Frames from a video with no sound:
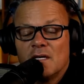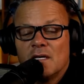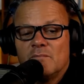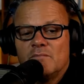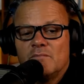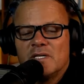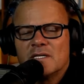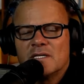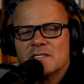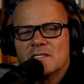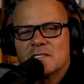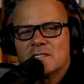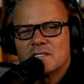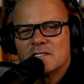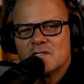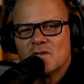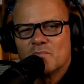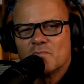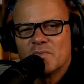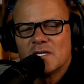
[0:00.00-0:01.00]
because it's
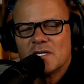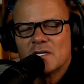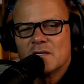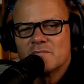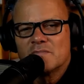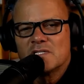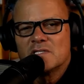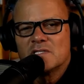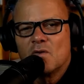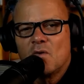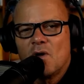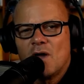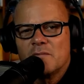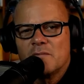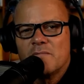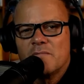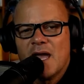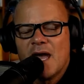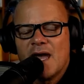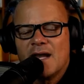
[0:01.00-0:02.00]
so, become so
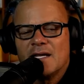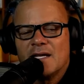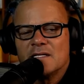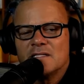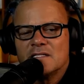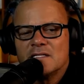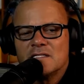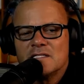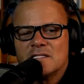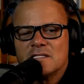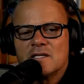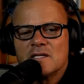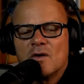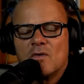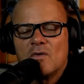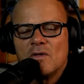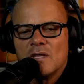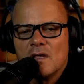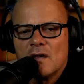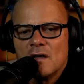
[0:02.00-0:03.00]
automatic to just go
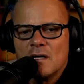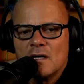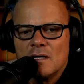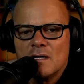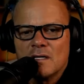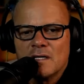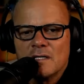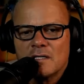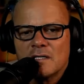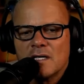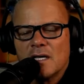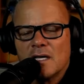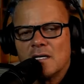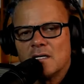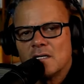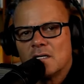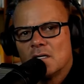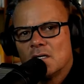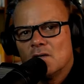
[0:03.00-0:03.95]
along and get